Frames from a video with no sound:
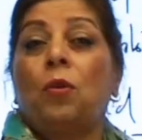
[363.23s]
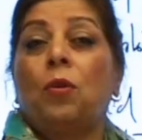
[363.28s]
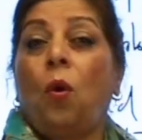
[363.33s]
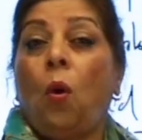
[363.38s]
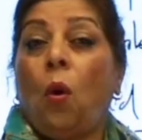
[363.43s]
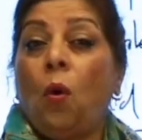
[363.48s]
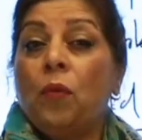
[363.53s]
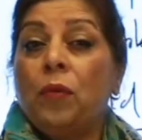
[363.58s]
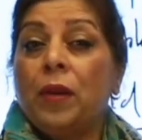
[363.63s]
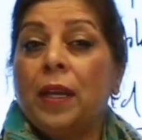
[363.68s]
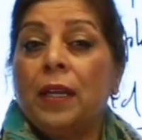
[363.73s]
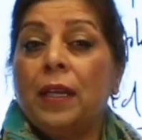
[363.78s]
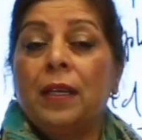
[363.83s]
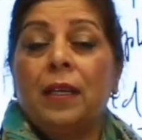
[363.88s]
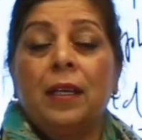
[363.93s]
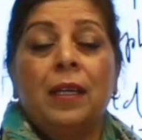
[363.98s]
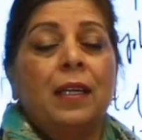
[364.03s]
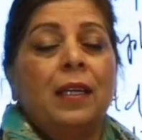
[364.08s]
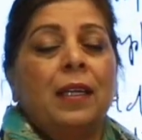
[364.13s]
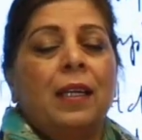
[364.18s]
COVID.
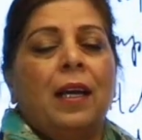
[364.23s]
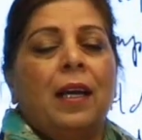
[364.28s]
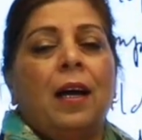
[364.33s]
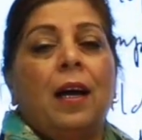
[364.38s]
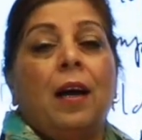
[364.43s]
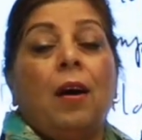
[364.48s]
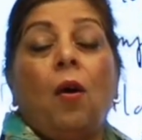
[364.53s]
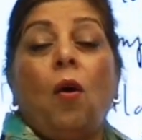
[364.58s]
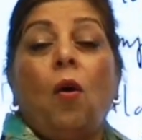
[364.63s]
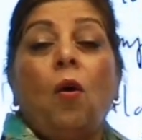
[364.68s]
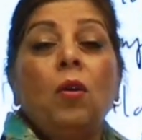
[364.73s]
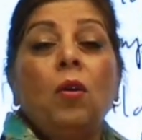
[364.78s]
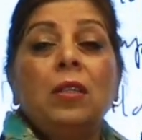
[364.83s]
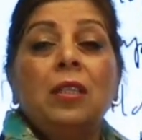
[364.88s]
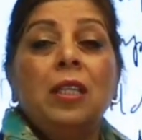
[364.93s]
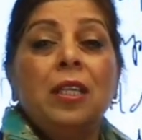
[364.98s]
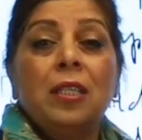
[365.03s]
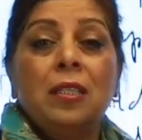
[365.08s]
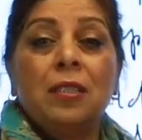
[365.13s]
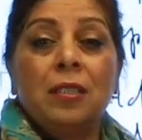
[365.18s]
All
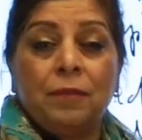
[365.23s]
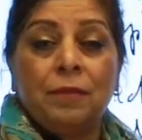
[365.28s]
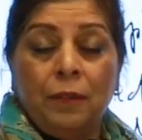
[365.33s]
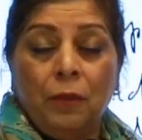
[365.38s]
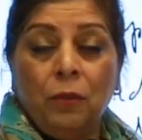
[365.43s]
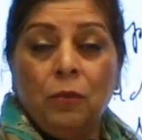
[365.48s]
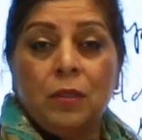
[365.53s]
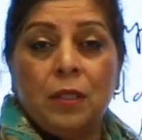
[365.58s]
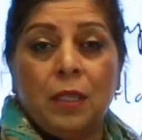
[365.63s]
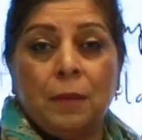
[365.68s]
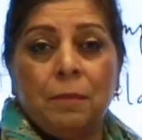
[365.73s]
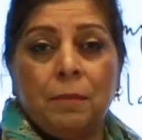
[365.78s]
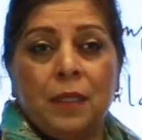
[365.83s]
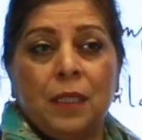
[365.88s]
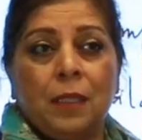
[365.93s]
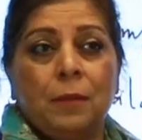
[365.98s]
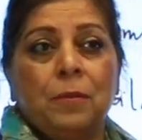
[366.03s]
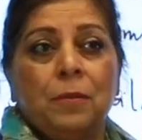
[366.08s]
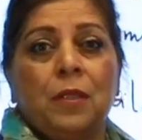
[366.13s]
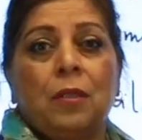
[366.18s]
these flu
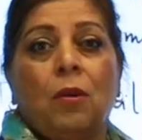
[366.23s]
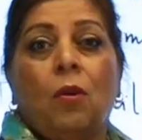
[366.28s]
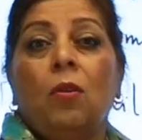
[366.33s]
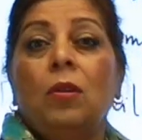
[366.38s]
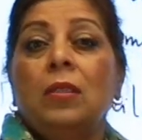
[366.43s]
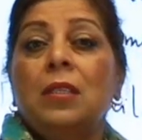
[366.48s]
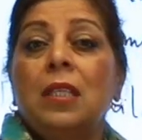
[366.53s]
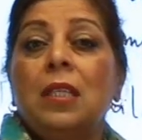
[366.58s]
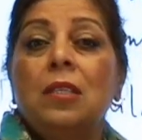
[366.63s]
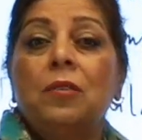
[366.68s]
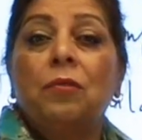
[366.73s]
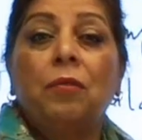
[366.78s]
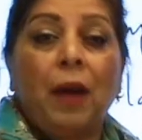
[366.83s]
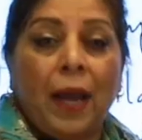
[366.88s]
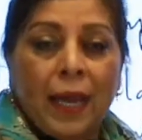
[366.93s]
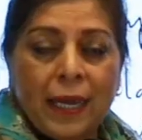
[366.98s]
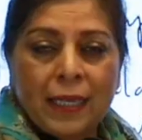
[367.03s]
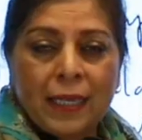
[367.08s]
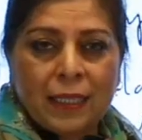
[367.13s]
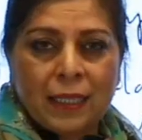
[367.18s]
symptoms, all these
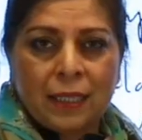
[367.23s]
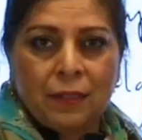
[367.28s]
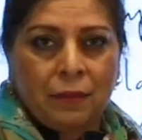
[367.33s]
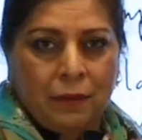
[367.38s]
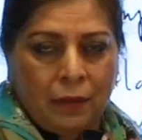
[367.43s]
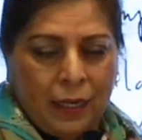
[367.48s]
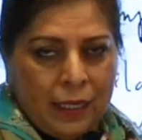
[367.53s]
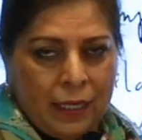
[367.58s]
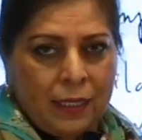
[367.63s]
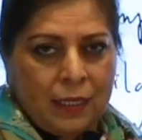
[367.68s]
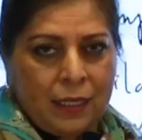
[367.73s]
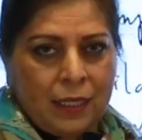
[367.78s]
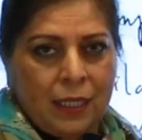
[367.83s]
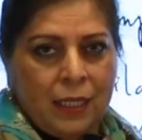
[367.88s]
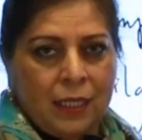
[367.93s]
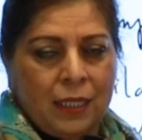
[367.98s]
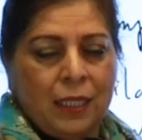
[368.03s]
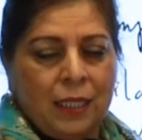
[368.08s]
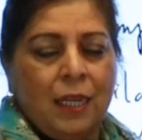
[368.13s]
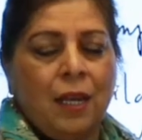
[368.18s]

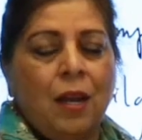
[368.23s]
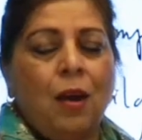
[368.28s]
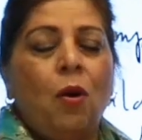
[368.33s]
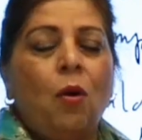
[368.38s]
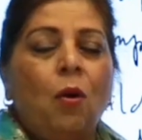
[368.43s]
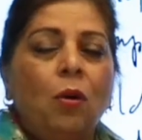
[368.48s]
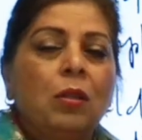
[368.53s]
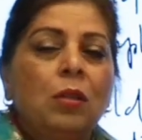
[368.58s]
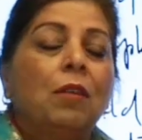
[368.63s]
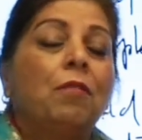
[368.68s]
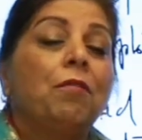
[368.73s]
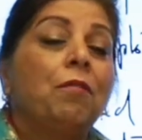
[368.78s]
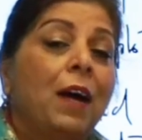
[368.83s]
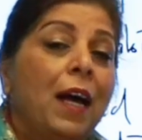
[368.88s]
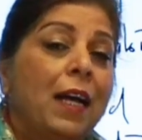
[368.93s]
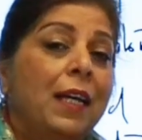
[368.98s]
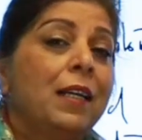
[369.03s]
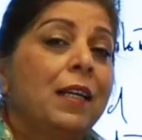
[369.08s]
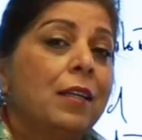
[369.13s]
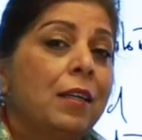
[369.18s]
viruses, all the
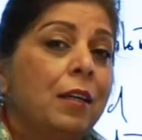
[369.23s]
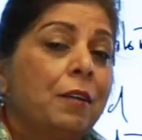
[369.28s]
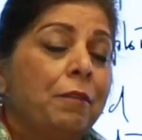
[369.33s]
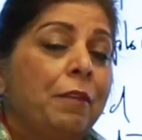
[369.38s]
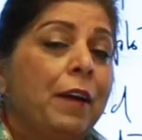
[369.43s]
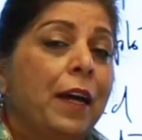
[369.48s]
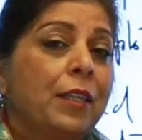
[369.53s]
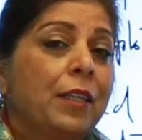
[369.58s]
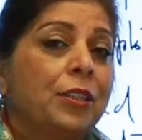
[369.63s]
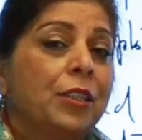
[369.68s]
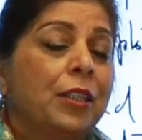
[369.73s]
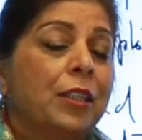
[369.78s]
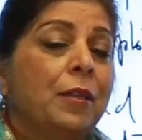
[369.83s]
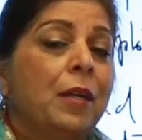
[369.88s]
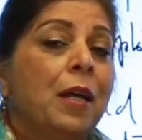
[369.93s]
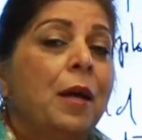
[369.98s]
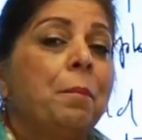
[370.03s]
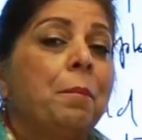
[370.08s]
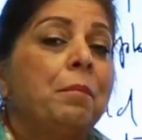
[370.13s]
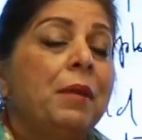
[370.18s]
viral
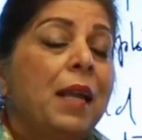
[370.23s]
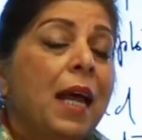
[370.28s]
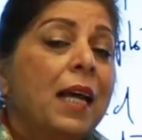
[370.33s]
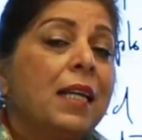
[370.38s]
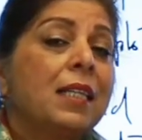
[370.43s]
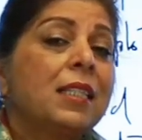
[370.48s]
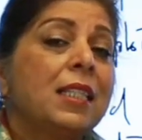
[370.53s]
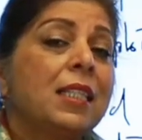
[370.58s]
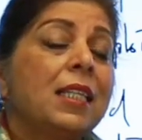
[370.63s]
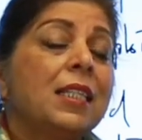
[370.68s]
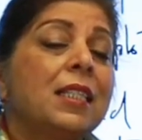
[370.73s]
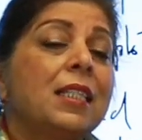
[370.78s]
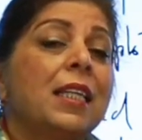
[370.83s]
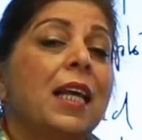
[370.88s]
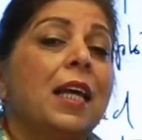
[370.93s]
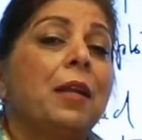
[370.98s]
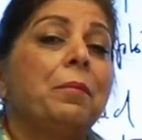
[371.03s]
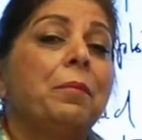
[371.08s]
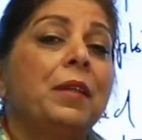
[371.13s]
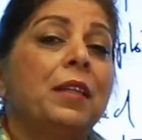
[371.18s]
infection, black seeds
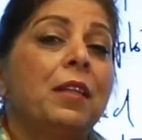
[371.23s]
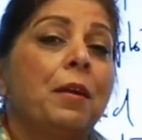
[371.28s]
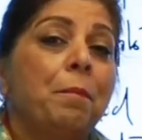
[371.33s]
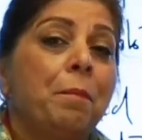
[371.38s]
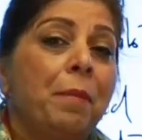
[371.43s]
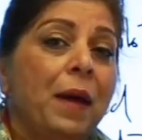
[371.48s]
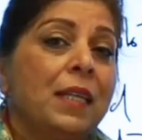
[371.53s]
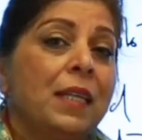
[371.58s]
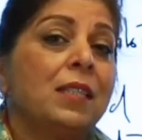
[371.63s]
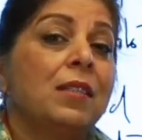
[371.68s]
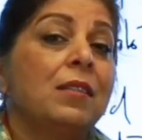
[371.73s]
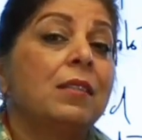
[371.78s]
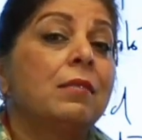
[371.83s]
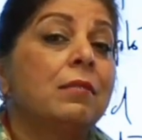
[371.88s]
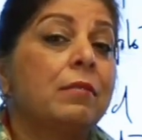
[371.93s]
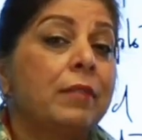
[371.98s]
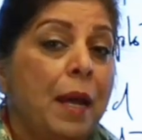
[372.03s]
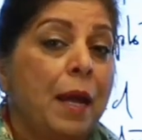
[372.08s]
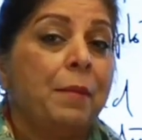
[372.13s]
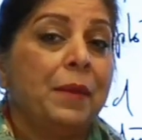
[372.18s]
can be the best
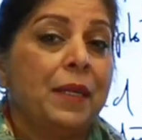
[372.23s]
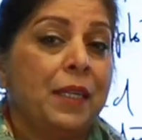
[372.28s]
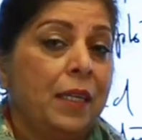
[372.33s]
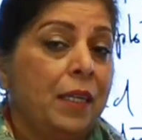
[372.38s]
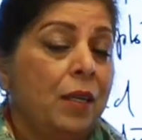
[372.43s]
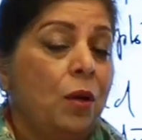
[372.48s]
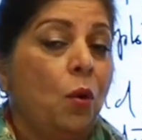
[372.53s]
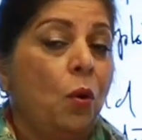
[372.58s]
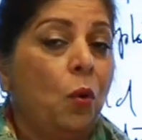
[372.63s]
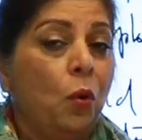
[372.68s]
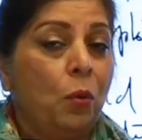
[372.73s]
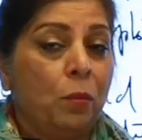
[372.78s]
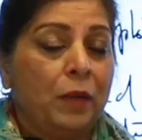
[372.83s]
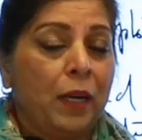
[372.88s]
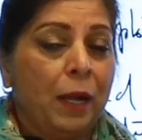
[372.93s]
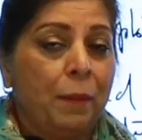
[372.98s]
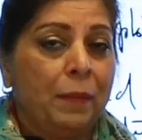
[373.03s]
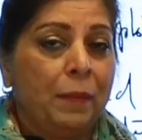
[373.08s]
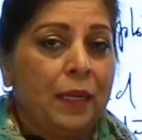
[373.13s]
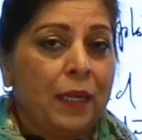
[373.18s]
remedy, home
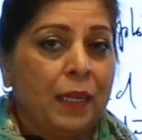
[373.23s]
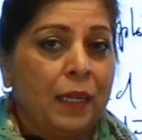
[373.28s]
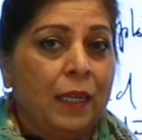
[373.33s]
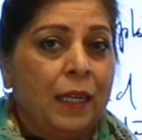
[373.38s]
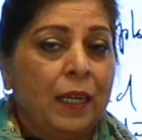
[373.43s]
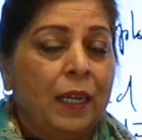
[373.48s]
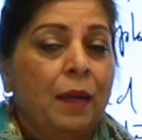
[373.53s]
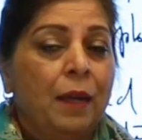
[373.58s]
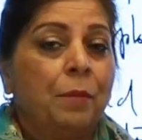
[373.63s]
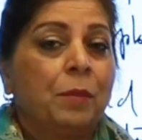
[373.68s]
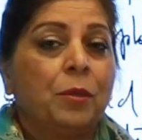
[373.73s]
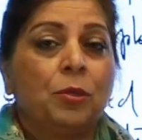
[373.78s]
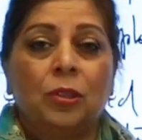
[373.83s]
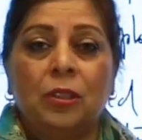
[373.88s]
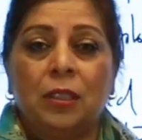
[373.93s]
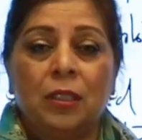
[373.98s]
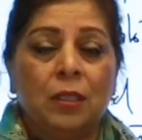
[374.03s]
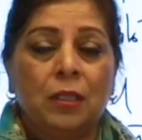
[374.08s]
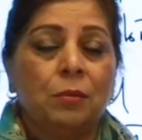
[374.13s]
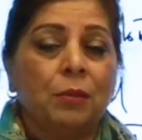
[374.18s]
remedy,
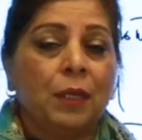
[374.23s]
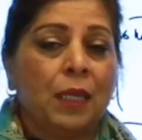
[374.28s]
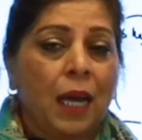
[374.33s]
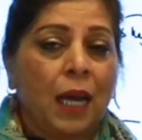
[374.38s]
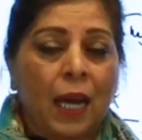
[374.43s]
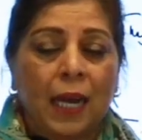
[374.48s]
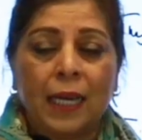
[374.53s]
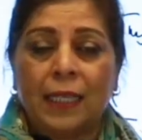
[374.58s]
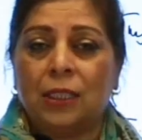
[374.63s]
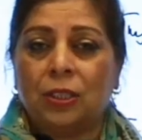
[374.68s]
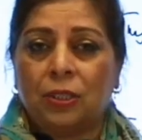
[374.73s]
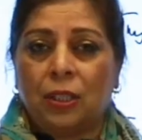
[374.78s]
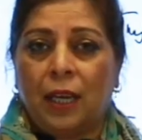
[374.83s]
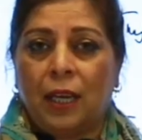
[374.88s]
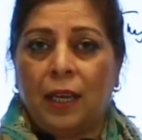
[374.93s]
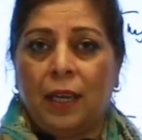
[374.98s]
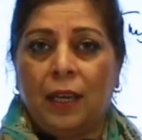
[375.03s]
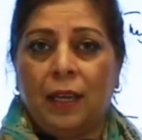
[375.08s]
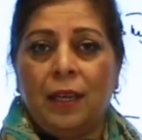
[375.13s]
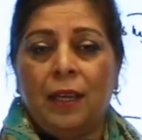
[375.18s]
because this is what I
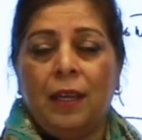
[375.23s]
try.